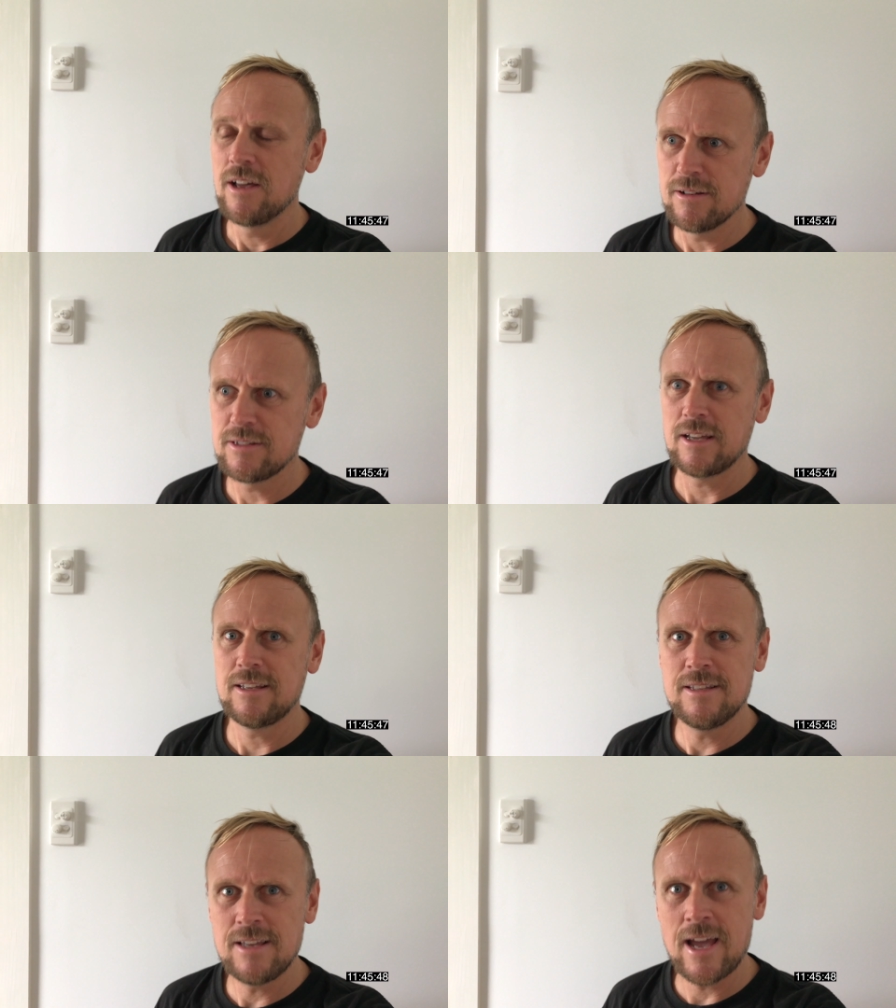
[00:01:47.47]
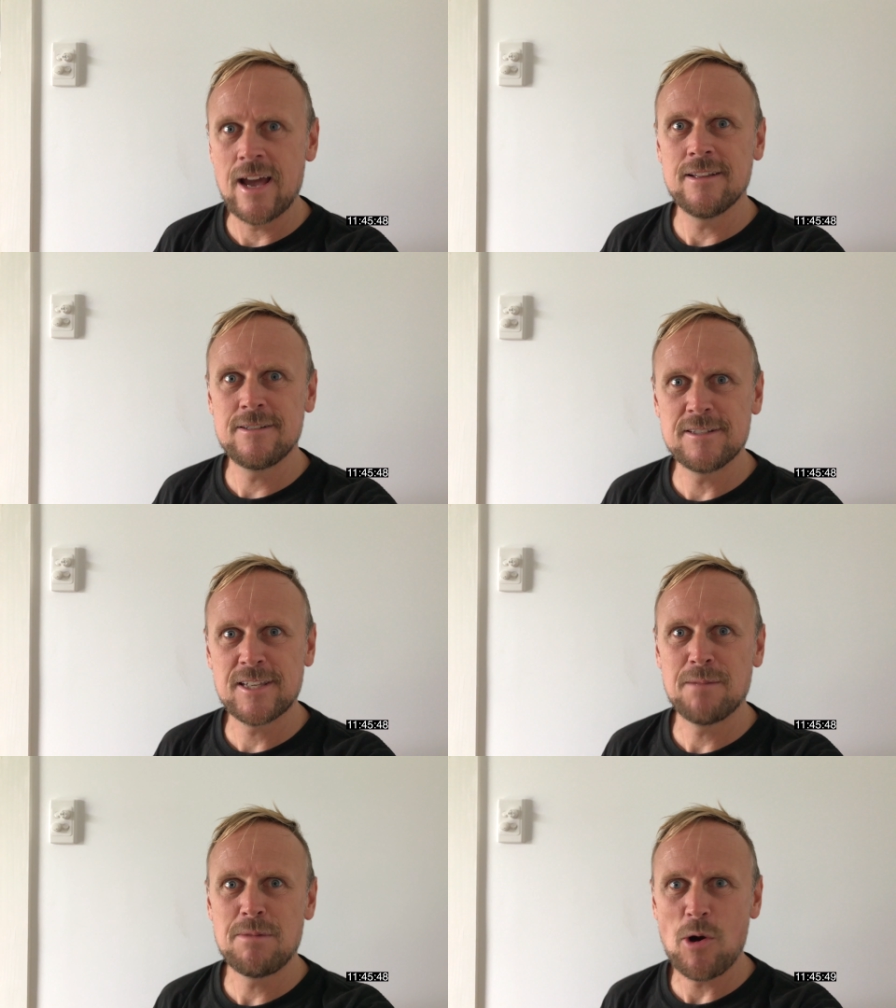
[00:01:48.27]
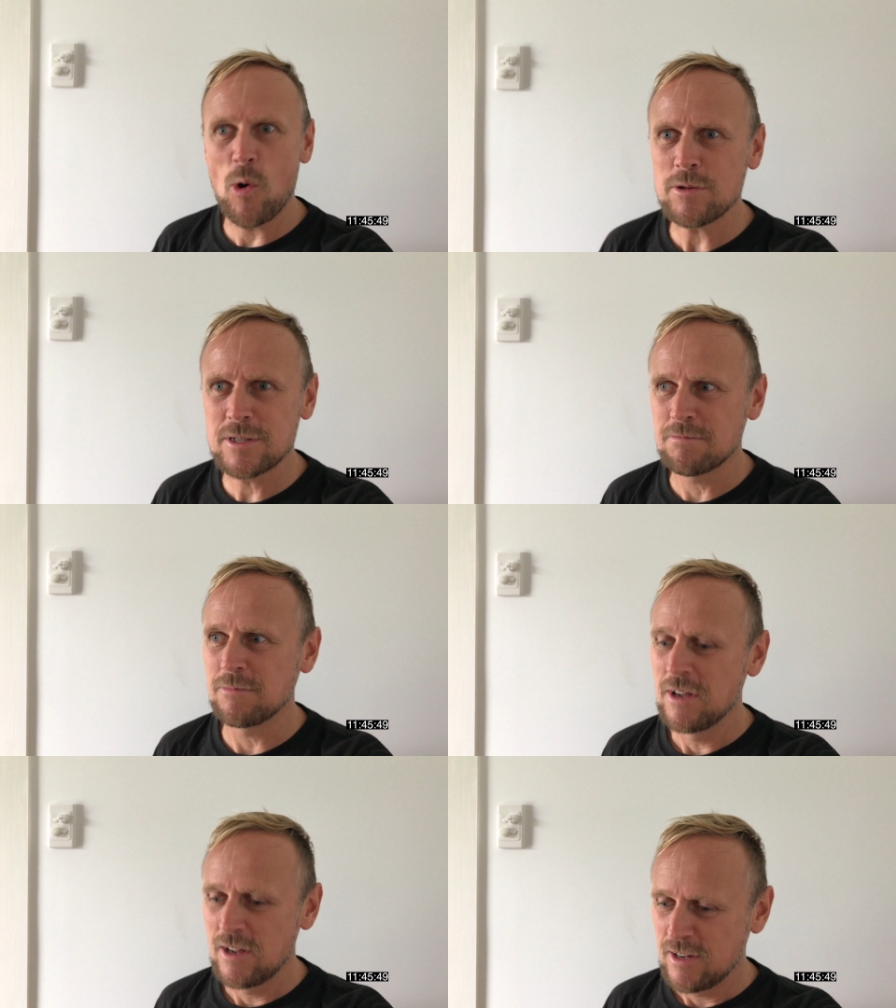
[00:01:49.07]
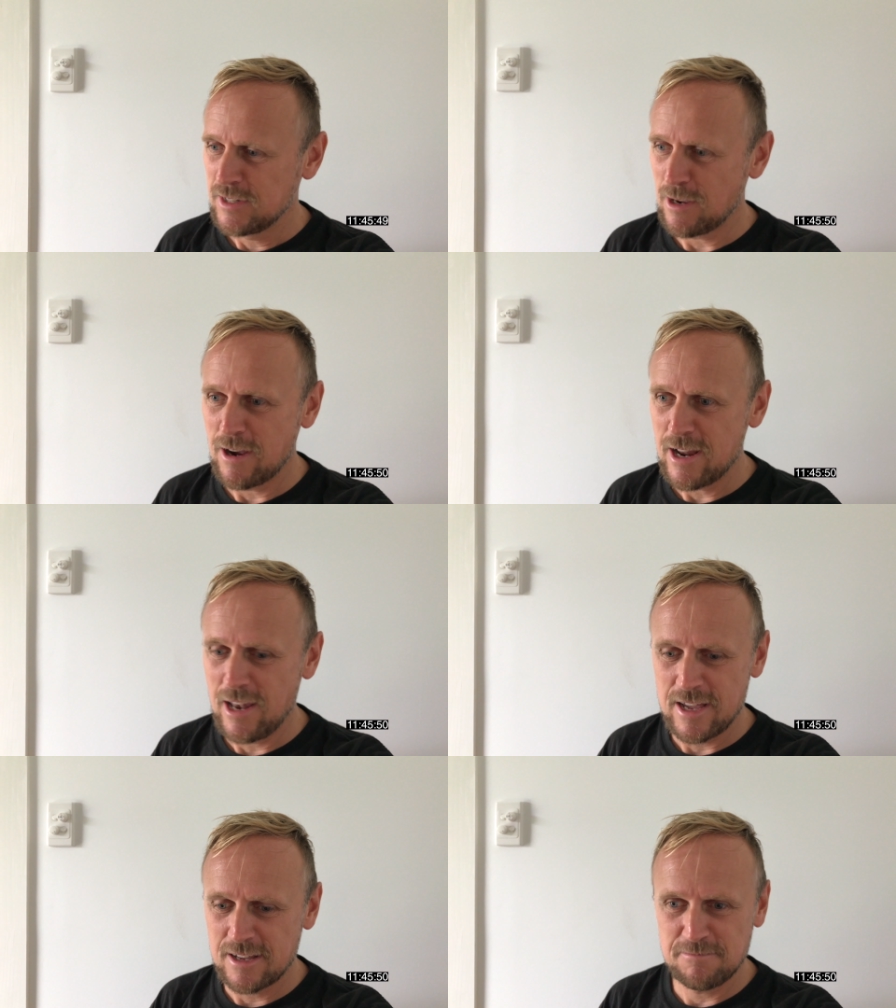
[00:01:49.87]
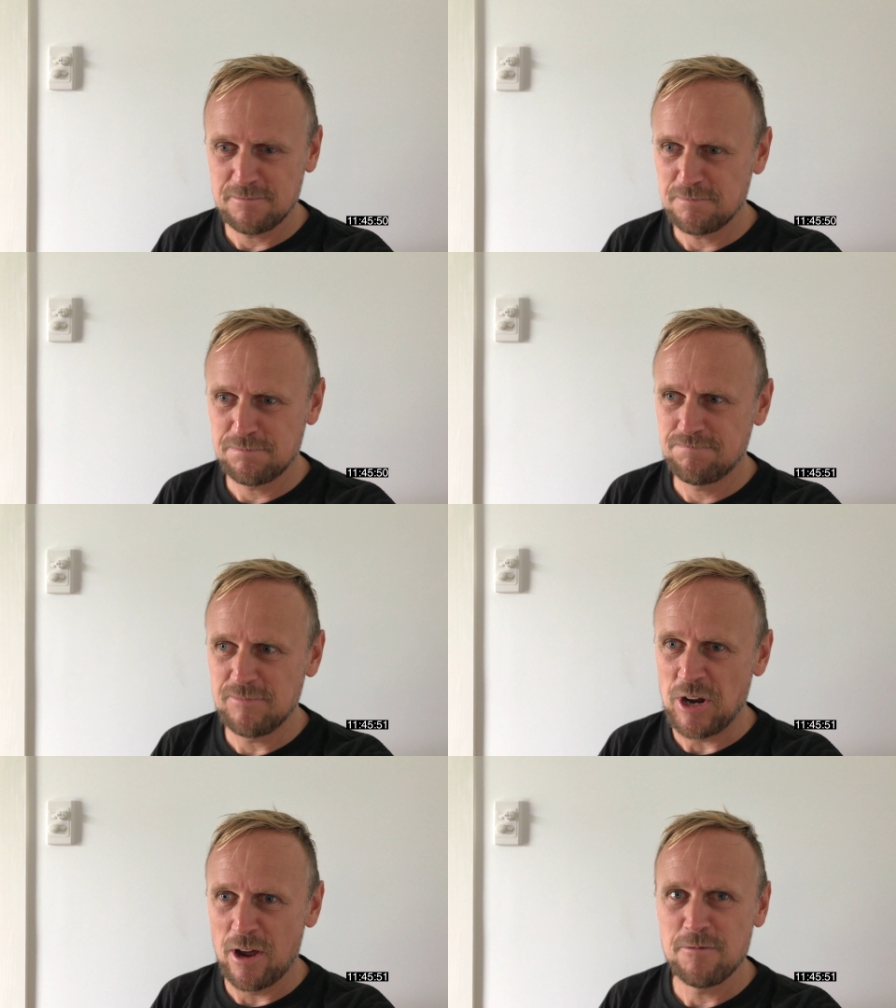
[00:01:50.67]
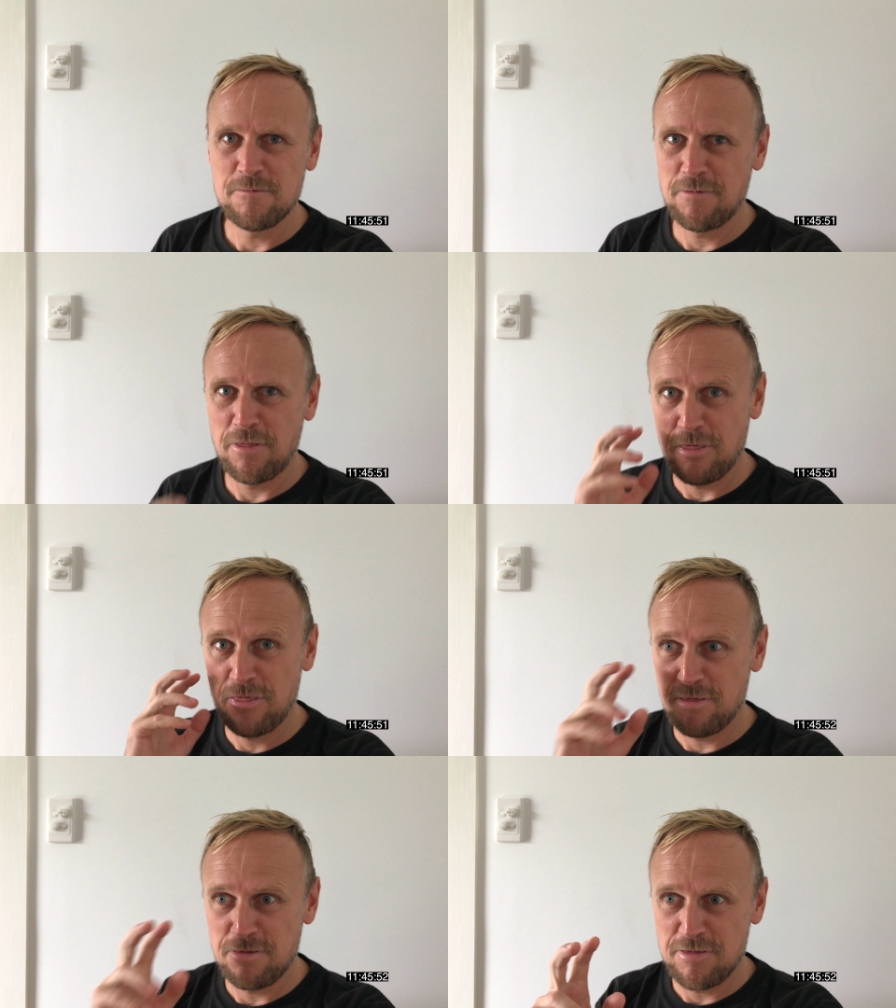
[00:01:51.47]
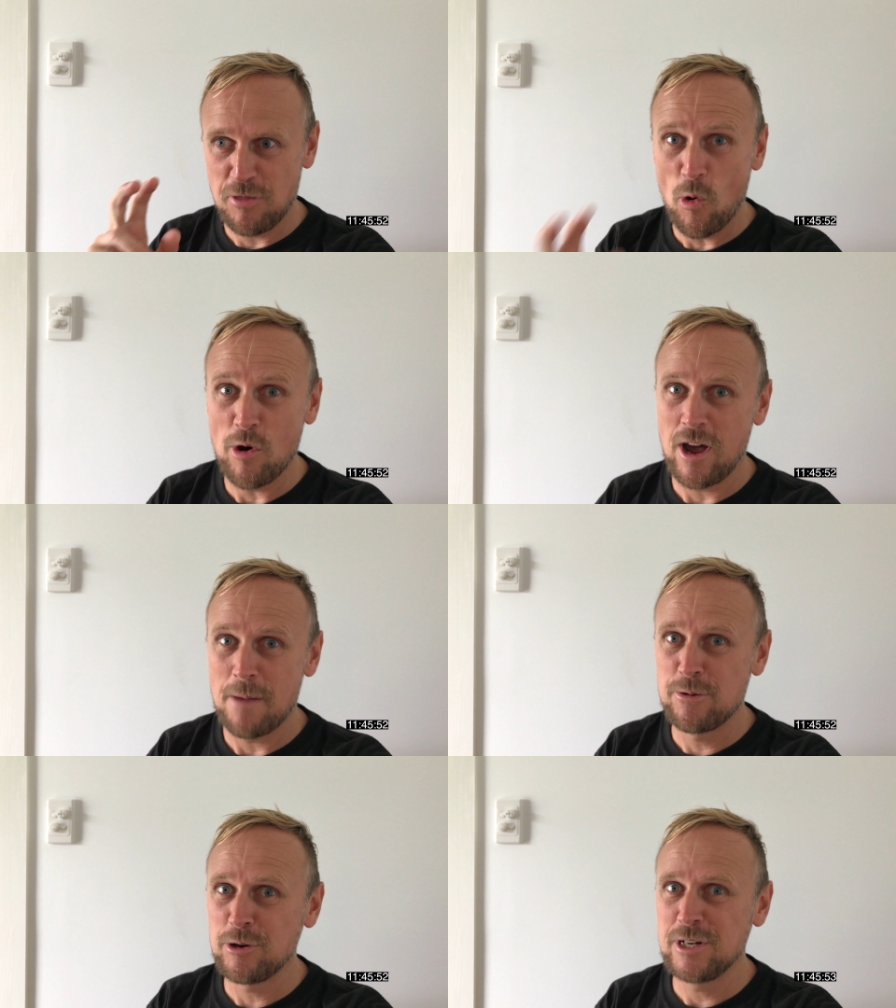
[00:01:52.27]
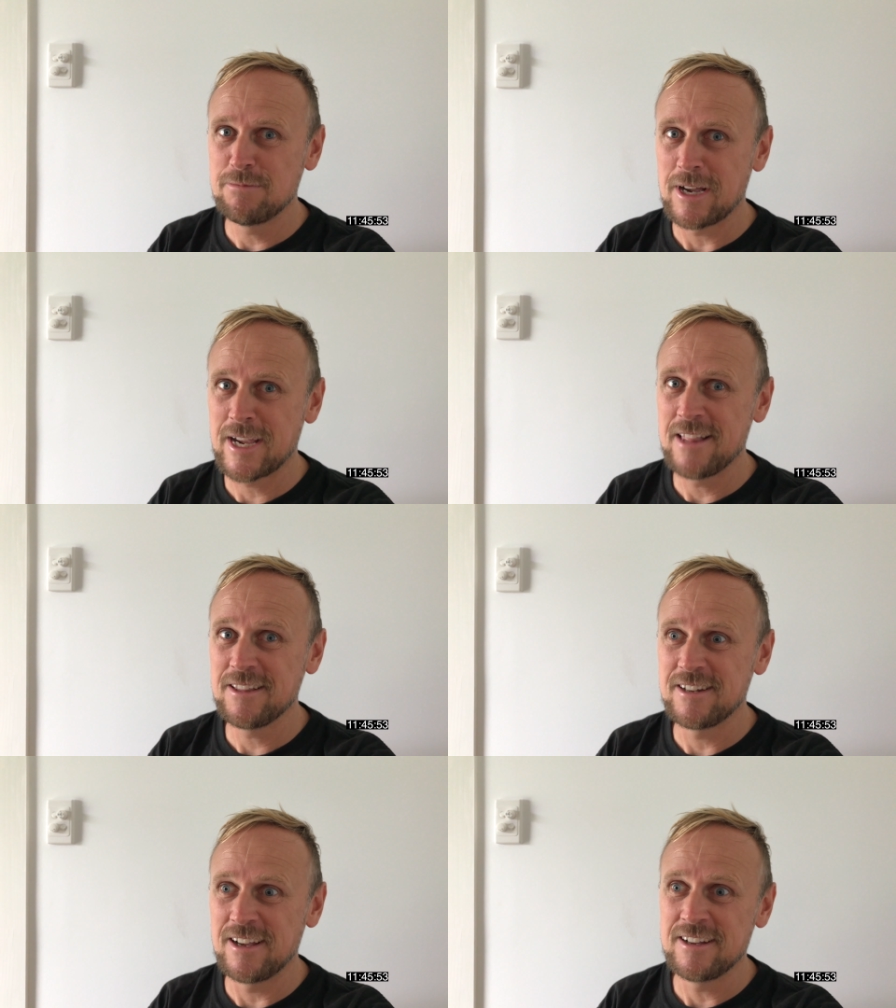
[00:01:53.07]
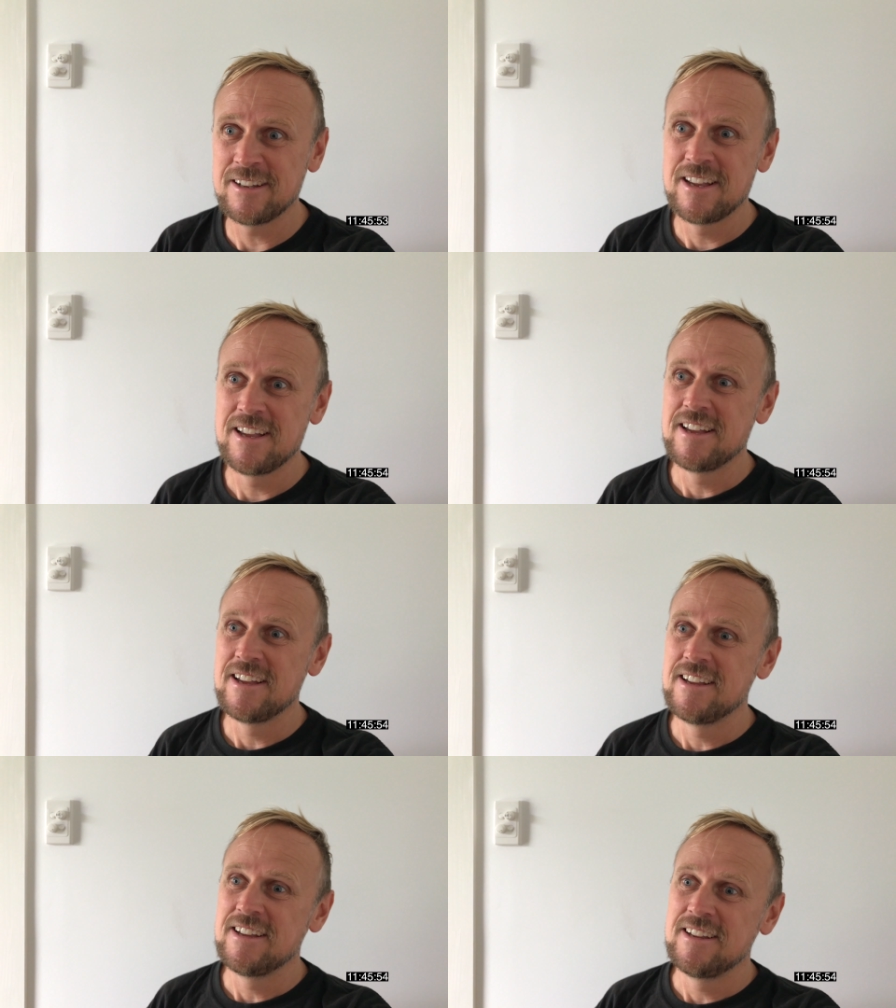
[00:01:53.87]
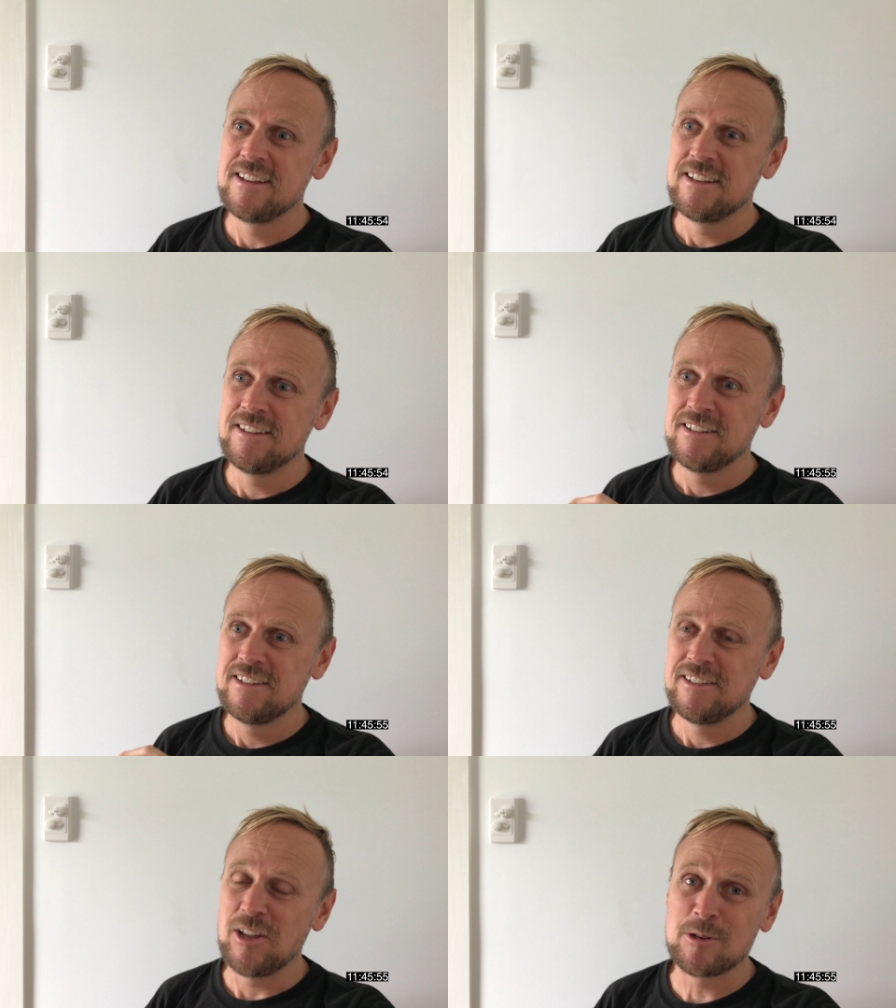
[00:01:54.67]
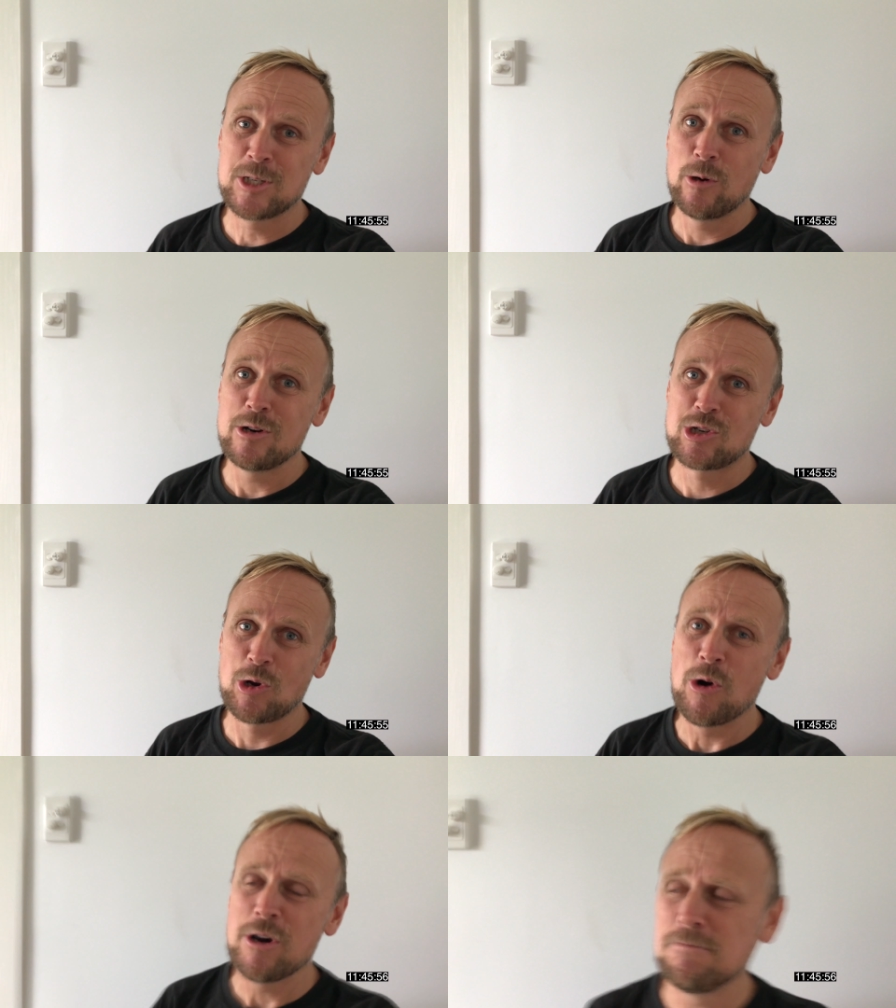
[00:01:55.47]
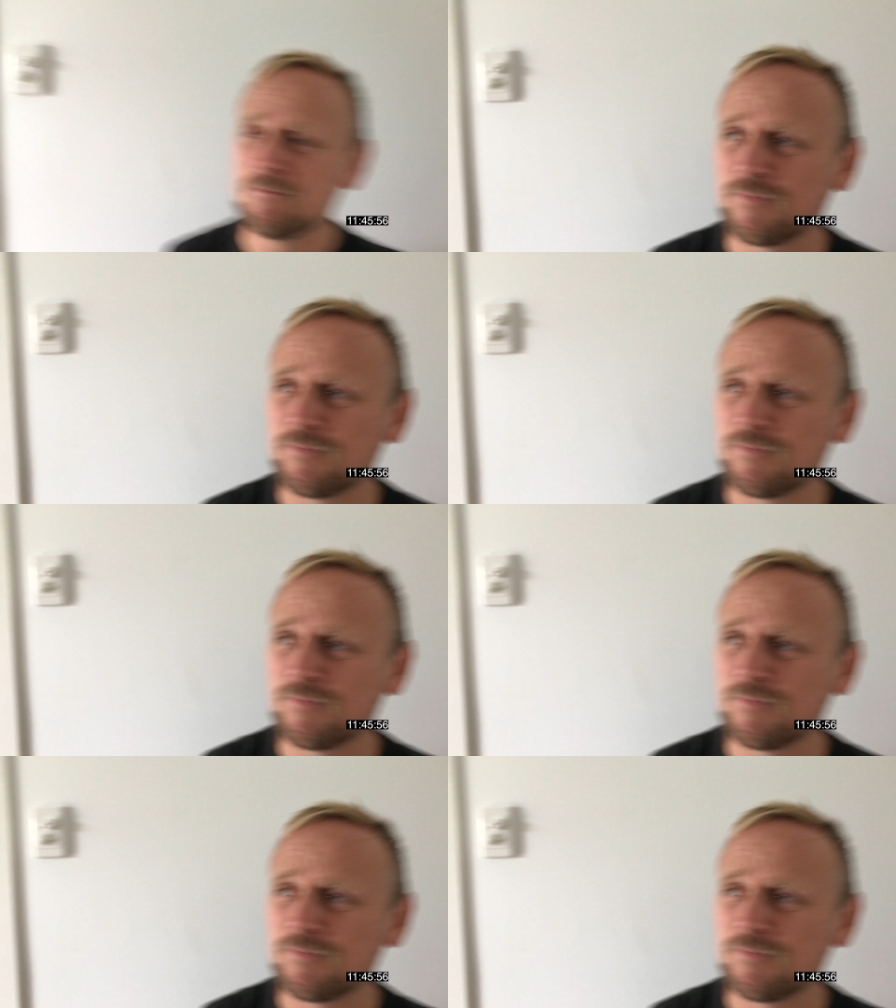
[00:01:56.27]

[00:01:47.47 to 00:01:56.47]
And I was like, yeah, this is going to be awesome. So I like, you know, thought I put it in my calendar. Long story short,